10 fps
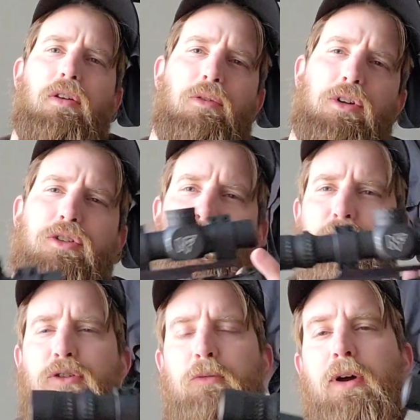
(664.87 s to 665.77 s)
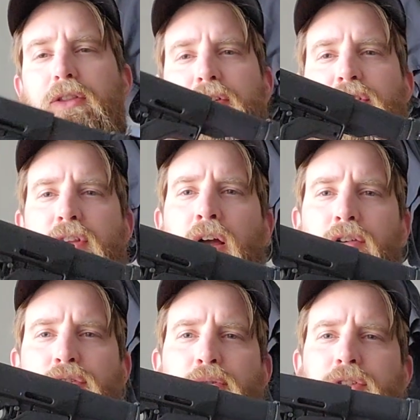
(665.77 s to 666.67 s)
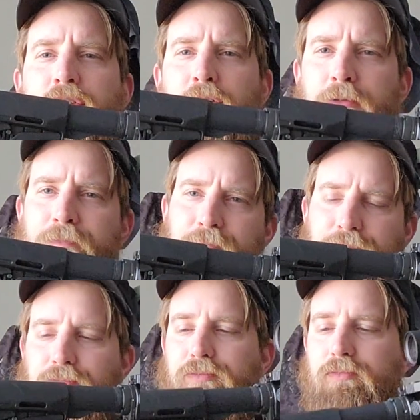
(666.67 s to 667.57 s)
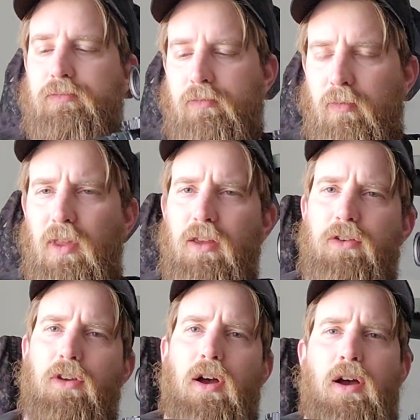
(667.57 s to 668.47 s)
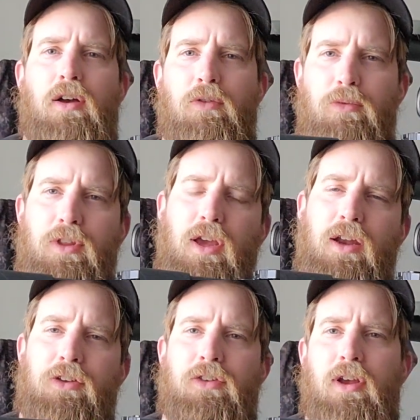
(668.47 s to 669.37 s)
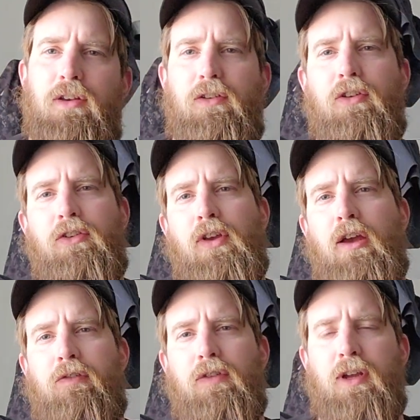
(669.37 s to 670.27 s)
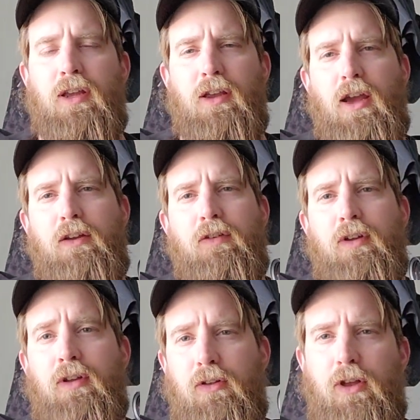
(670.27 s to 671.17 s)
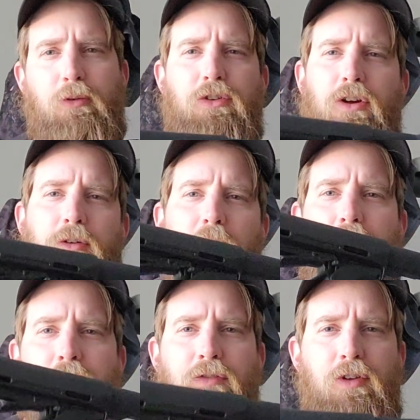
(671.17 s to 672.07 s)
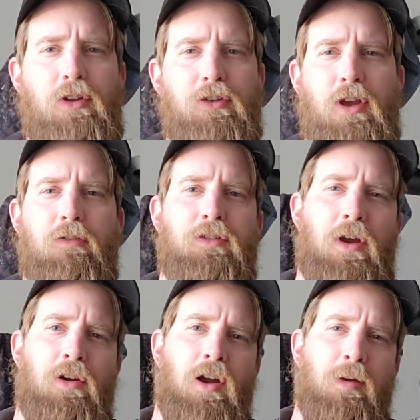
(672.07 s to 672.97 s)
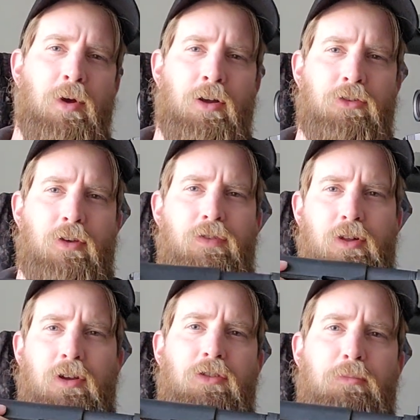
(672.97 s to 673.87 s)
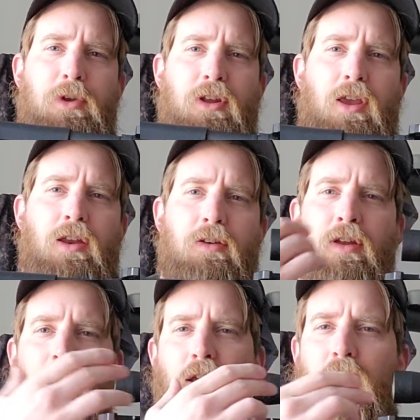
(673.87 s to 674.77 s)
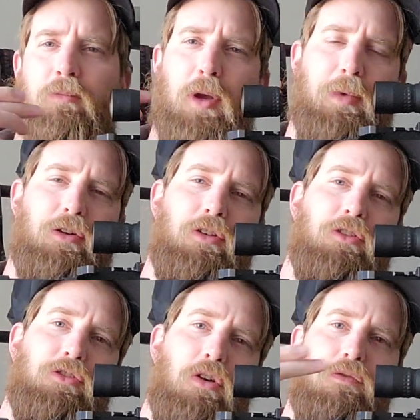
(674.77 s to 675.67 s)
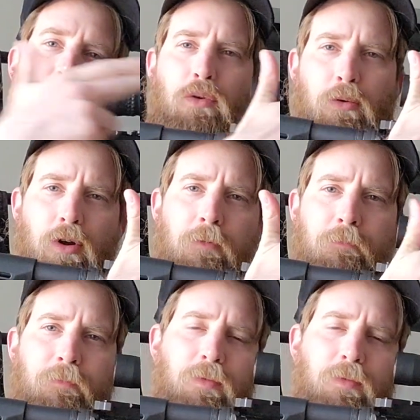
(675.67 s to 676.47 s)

want to talk to you about the stock choice here. With the NX8 does have like kind of a, like we talked about, it definitely does have a tighter eye box. I feel like it's mitigated by mounting the scope forward.